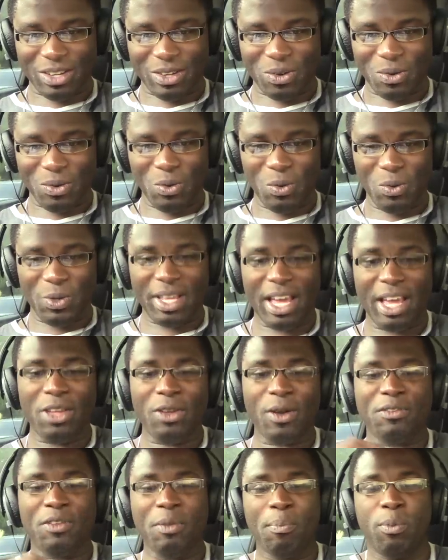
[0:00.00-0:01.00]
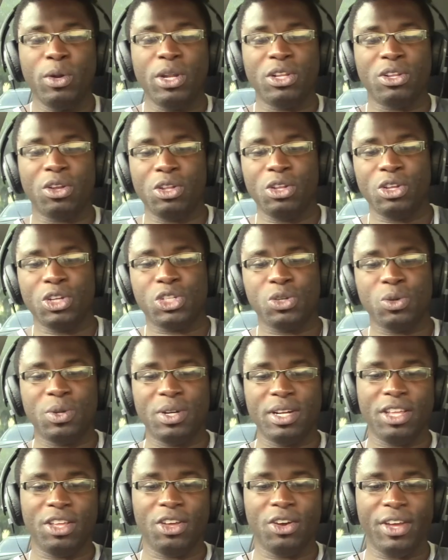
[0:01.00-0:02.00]
Ooh, yeah, you have to put it on your
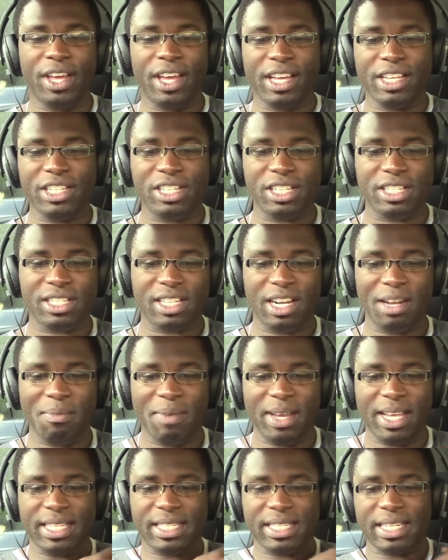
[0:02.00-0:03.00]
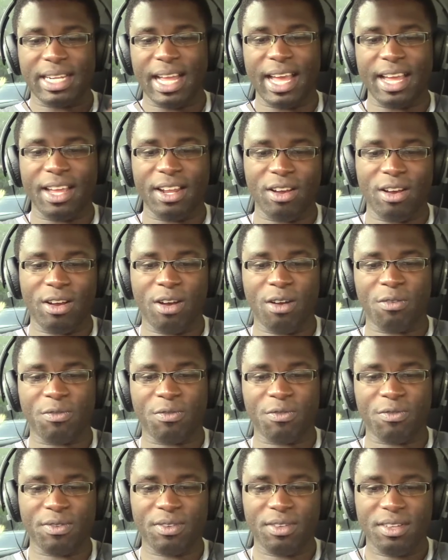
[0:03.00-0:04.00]
shoulder. Your hair is just gonna make it slide
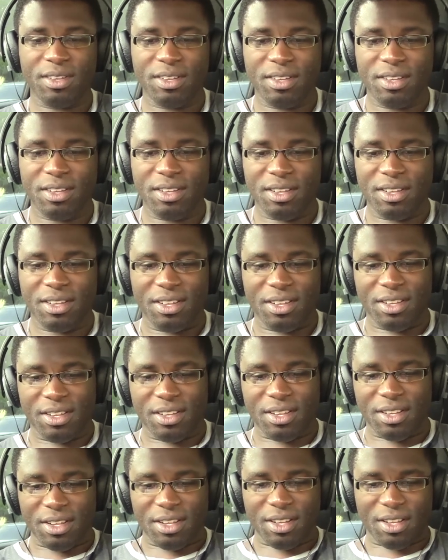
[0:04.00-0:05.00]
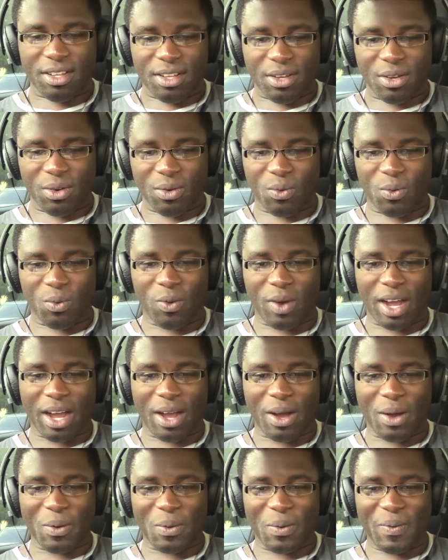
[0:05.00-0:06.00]
off.
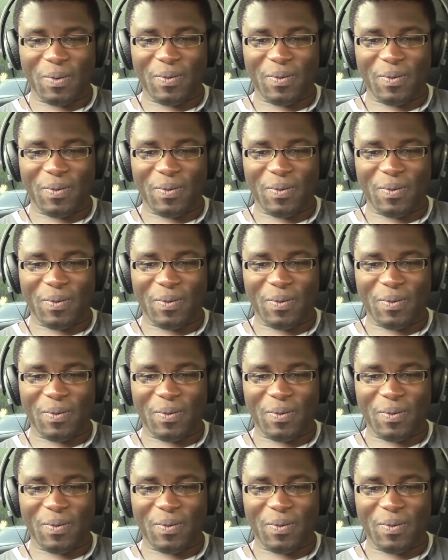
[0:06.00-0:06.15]
Wow.